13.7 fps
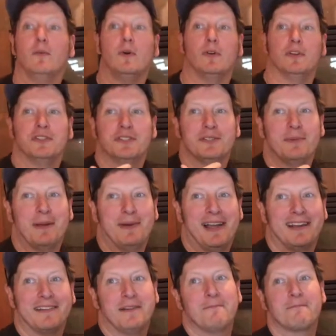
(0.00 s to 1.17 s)
did you see my back
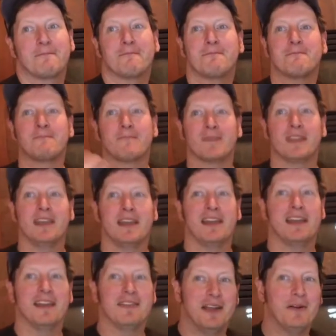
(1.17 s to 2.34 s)
there?
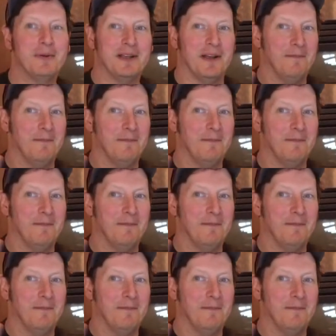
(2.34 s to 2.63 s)
There we go.